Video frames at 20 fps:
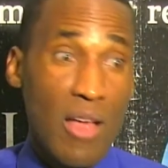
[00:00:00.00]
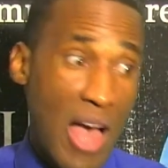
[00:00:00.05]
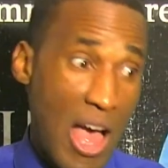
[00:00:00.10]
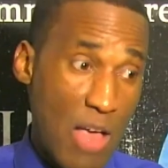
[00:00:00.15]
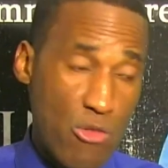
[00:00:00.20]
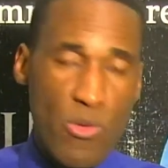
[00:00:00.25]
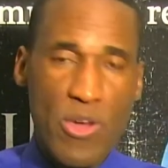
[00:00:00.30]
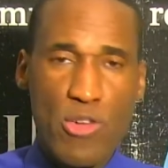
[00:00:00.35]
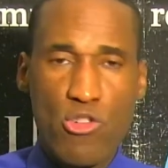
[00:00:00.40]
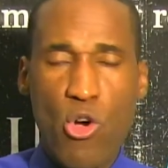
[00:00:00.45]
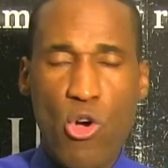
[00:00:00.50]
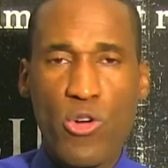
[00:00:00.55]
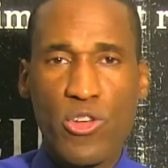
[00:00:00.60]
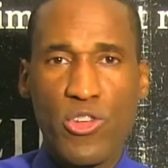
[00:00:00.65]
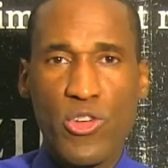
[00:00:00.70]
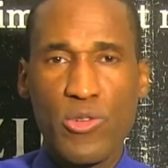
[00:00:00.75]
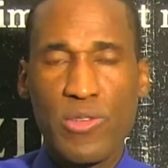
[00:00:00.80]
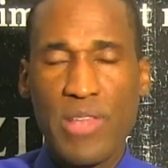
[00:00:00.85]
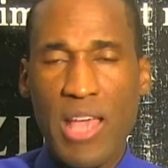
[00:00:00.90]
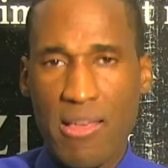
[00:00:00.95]
as we showed
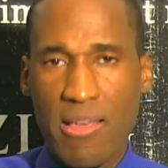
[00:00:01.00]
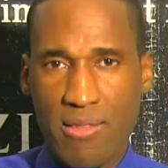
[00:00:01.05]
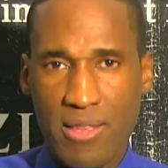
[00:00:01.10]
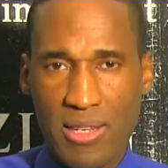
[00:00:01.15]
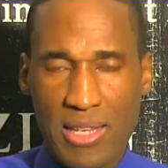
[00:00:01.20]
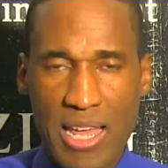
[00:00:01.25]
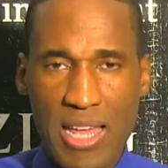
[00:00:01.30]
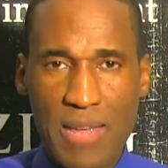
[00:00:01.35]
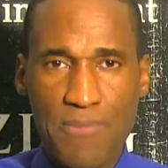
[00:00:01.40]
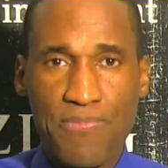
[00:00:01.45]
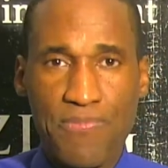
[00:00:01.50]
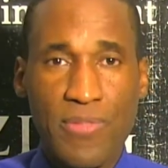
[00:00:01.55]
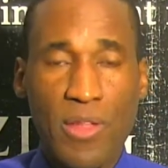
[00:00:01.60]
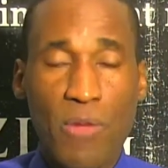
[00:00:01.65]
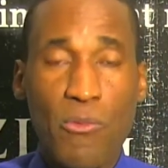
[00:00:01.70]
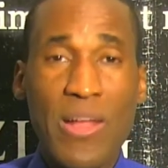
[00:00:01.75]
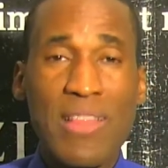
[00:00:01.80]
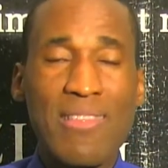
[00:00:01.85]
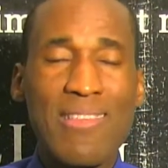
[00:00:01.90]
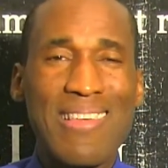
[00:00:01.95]
you yesterday,
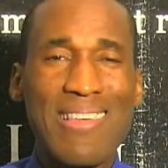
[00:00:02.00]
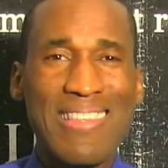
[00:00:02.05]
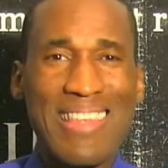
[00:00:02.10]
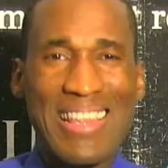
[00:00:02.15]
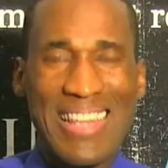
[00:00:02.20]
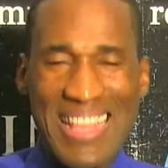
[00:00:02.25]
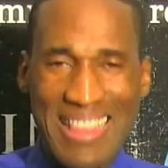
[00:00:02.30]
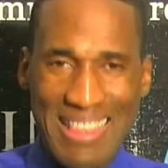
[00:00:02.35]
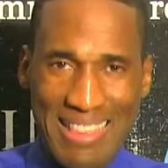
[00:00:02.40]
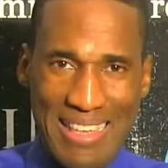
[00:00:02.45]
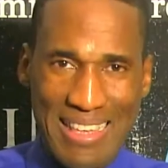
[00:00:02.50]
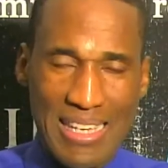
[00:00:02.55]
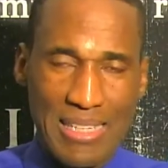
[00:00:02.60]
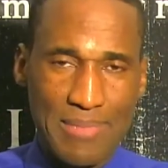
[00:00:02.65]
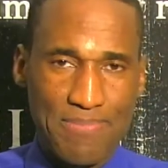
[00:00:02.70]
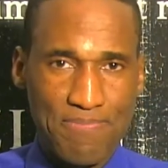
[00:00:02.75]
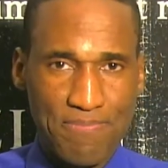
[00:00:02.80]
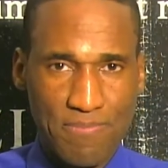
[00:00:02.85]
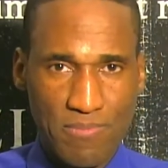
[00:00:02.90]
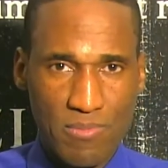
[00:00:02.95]
when
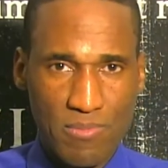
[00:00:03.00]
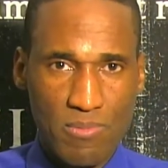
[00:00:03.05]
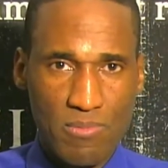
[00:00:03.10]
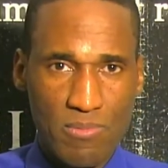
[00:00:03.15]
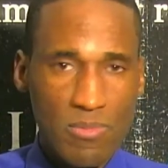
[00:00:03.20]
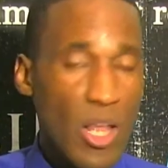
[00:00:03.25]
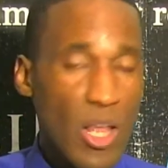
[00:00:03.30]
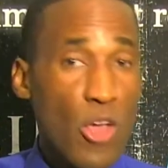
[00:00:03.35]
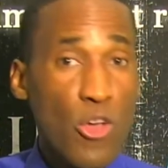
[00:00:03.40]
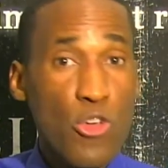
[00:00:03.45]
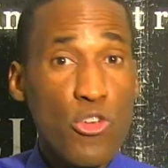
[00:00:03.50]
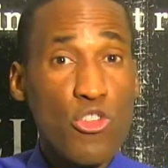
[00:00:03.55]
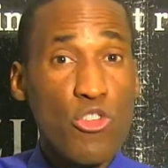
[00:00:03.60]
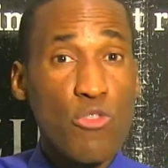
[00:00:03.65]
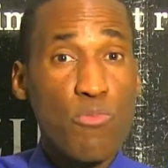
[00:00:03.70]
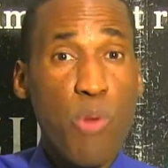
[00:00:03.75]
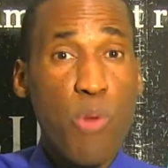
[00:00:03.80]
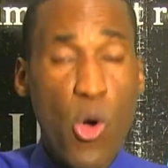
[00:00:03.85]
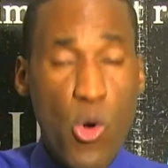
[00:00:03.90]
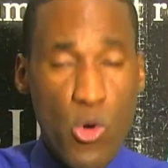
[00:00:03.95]
Zelensky
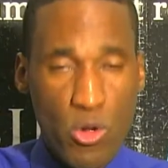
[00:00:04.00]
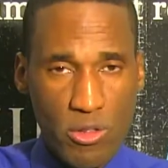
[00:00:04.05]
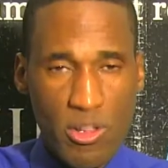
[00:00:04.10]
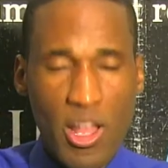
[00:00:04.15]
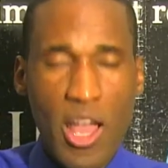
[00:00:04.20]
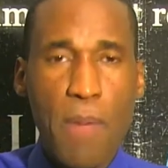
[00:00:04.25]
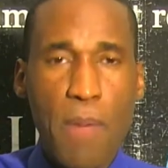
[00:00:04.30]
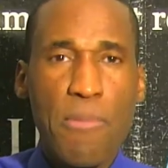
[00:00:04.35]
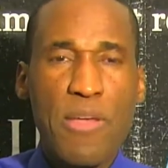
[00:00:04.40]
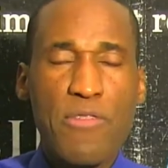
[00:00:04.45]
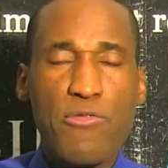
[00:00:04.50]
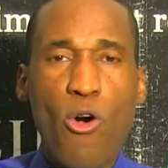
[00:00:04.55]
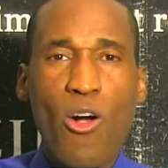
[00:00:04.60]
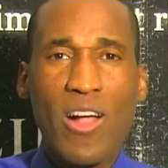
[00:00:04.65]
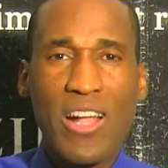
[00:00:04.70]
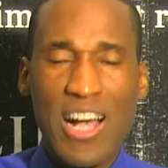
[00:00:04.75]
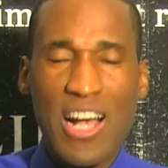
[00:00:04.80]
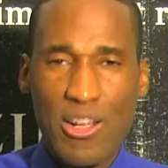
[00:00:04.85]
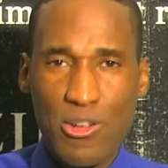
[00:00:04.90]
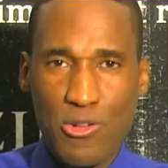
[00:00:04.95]
spoke
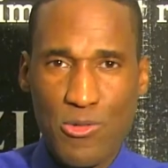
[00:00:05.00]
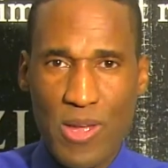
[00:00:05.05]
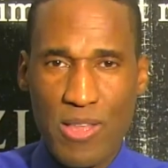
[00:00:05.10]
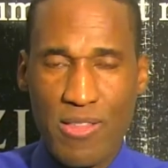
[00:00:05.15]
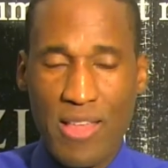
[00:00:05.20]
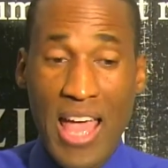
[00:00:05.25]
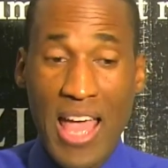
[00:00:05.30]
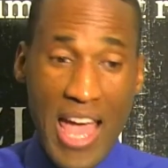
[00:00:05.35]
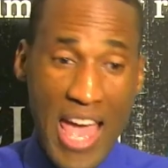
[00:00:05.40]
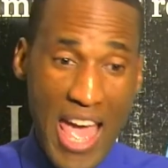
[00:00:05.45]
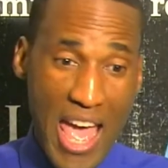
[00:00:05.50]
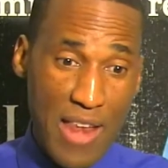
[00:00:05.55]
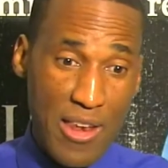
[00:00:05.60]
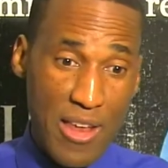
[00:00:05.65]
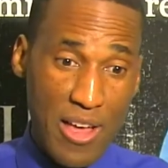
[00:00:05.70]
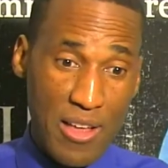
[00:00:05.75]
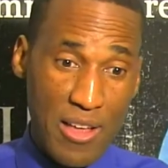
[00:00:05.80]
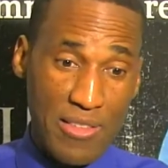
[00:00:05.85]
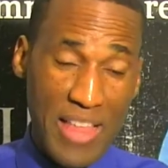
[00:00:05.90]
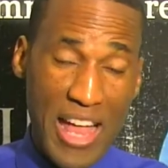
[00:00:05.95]
before Congress
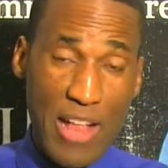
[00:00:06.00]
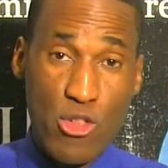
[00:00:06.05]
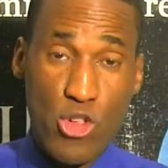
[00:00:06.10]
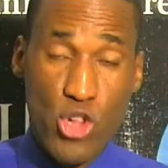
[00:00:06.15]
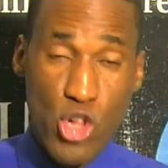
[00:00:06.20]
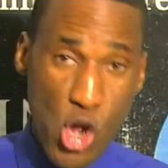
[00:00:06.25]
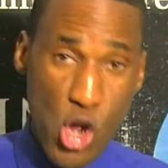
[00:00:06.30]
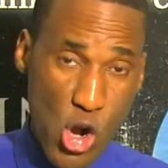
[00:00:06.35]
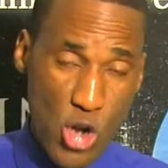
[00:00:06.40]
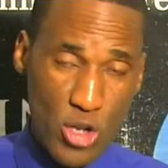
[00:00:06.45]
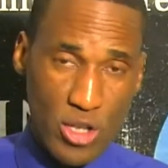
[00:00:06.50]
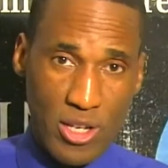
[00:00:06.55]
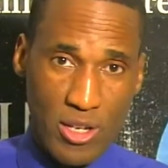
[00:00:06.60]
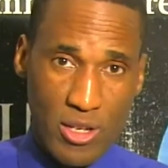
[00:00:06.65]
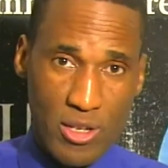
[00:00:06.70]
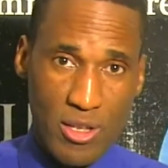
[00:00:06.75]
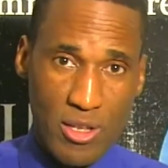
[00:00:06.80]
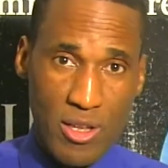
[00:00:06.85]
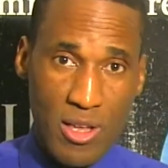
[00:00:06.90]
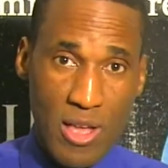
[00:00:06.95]
and uh, that shirt,
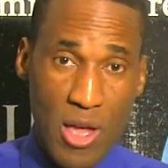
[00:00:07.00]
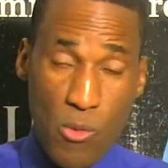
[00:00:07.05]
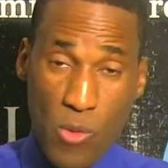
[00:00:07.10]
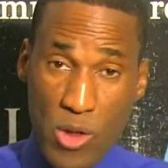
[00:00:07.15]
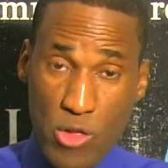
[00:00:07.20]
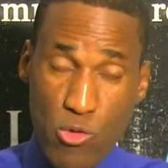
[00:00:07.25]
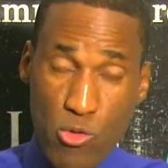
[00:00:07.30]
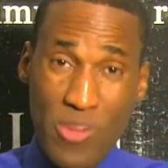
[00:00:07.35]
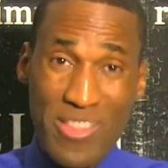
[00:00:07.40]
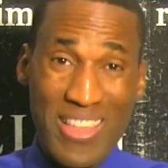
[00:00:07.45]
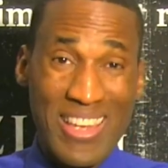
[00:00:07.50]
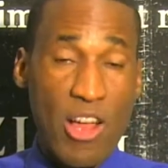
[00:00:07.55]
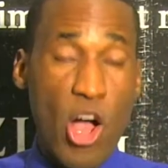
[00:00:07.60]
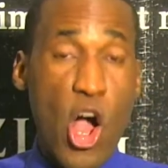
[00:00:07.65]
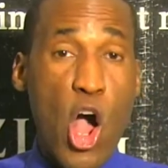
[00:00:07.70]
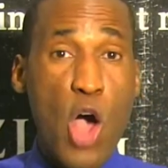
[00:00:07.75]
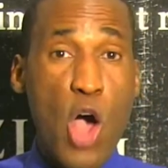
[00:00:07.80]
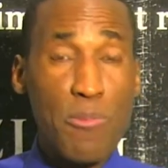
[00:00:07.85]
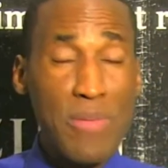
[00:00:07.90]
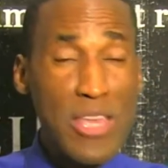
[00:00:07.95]
which was
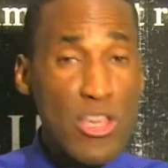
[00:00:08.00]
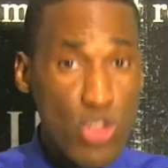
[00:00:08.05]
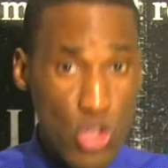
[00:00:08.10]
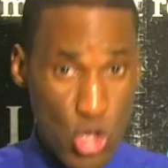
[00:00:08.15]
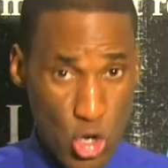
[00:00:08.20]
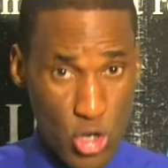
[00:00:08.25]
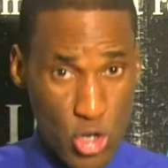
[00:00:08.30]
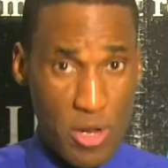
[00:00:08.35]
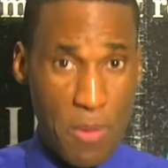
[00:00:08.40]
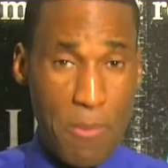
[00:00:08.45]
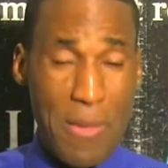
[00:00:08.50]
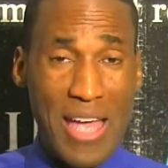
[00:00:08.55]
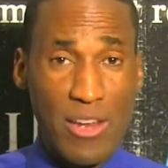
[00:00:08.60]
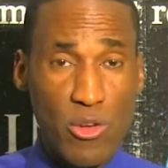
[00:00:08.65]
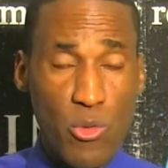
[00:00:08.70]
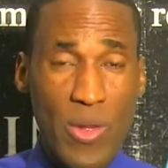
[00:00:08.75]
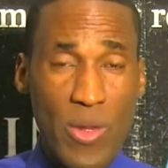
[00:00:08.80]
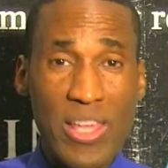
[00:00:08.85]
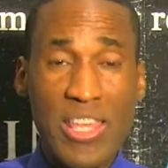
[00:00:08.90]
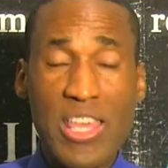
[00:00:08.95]
an army shirt, by
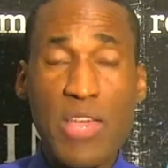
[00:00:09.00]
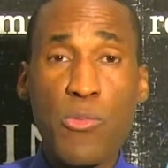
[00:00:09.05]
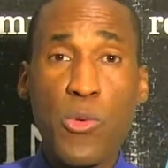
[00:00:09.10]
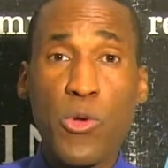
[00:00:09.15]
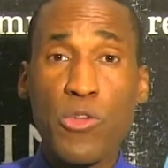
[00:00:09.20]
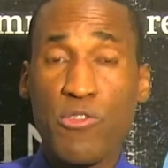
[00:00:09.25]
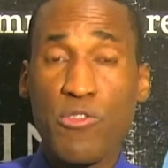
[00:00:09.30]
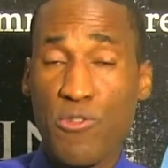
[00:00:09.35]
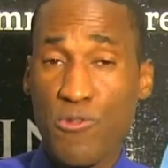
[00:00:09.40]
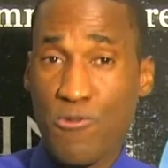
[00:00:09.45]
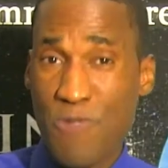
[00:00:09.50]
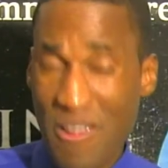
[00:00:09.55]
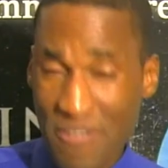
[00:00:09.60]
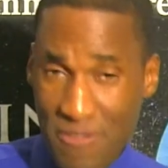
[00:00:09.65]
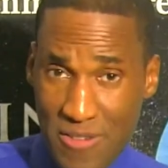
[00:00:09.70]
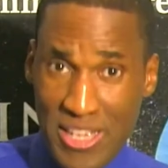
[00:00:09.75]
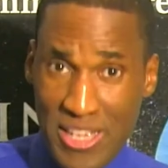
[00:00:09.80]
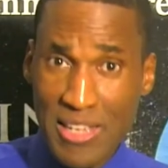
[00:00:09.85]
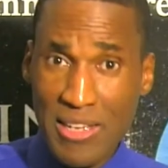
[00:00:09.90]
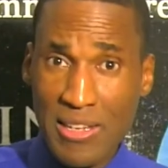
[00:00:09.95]
the way, he was
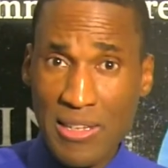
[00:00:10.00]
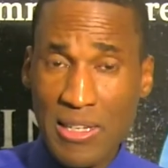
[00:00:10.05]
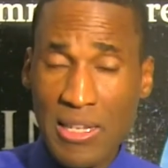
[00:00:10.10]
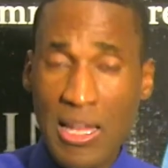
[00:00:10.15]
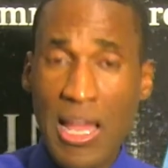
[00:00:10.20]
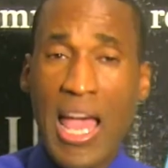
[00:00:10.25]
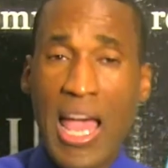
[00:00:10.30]
wearing.